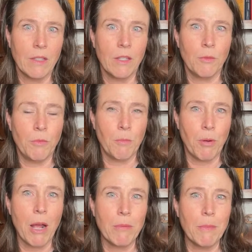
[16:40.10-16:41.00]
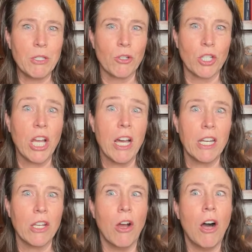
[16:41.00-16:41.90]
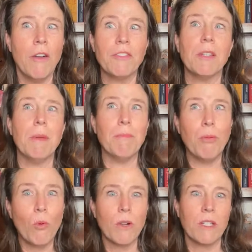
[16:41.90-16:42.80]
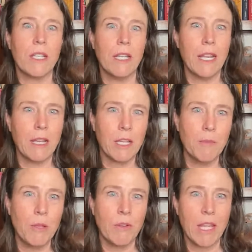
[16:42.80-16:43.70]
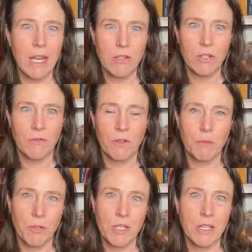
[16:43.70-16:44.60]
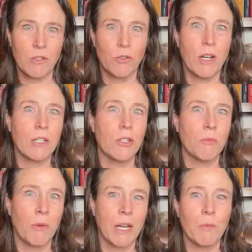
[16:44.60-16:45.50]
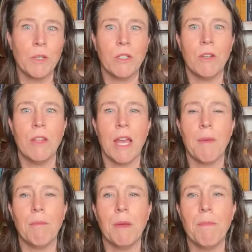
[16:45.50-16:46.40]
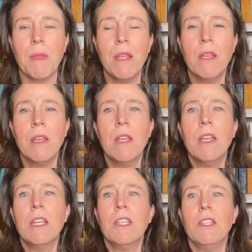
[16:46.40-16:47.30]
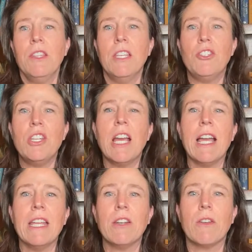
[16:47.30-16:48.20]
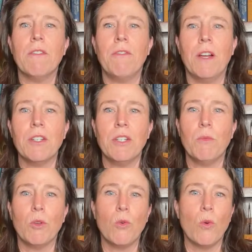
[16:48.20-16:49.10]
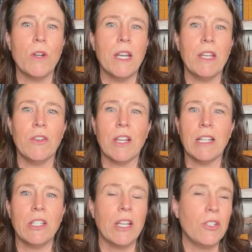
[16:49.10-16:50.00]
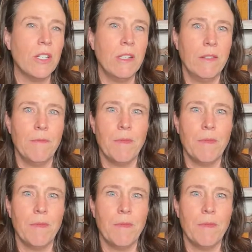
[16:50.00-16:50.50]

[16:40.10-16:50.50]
The problem is you're cutting off some important communication from your intestinal tract to your brain when you do that. But the GI endocrine function will coordinate your digestion.